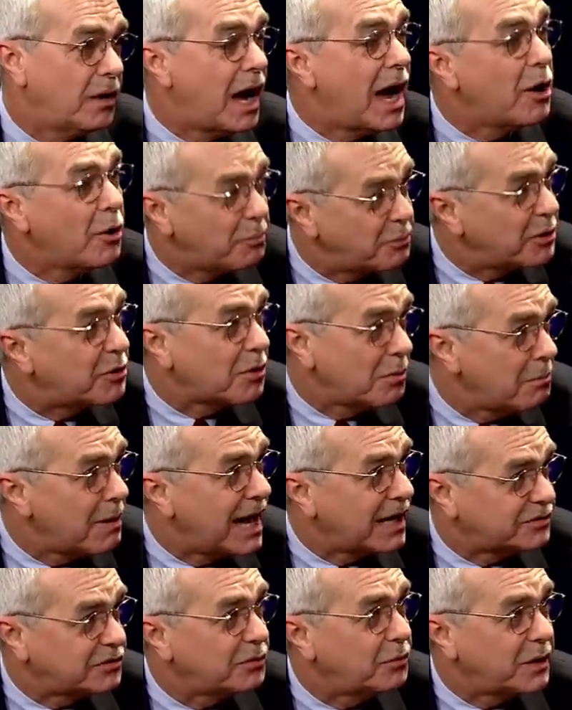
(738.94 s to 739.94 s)
I hope you come
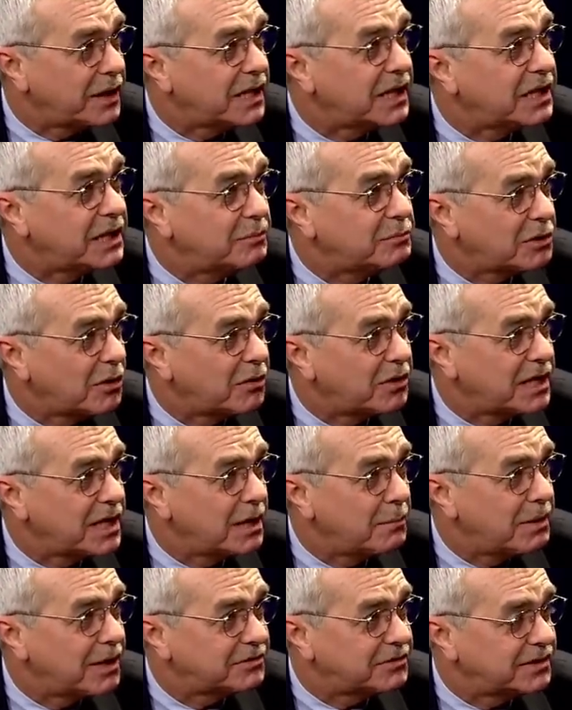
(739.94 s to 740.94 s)
back so we can keep talking
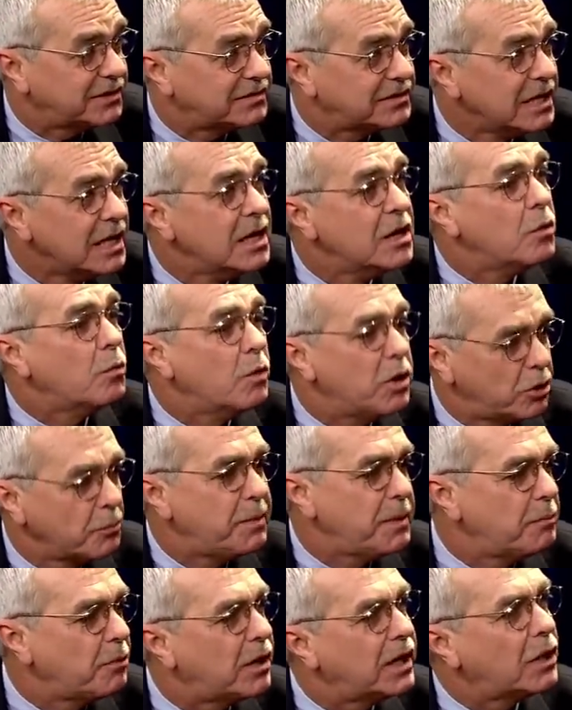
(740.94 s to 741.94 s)
about this. Where do
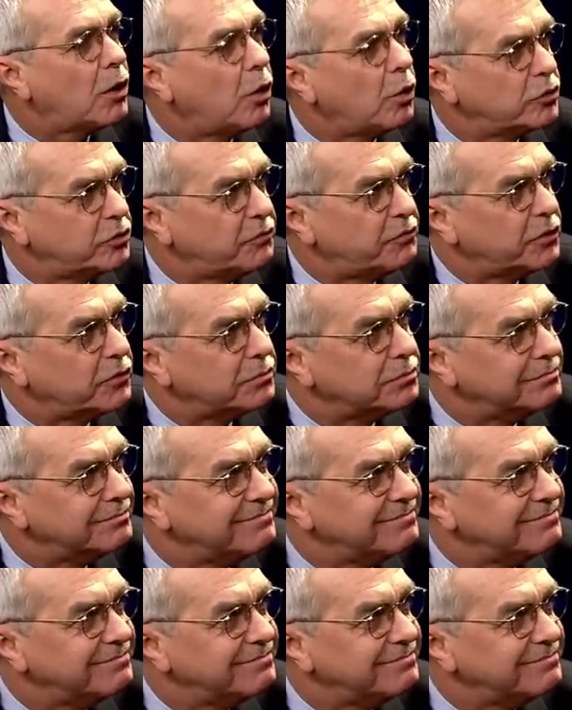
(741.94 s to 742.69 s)
people get a hold of you?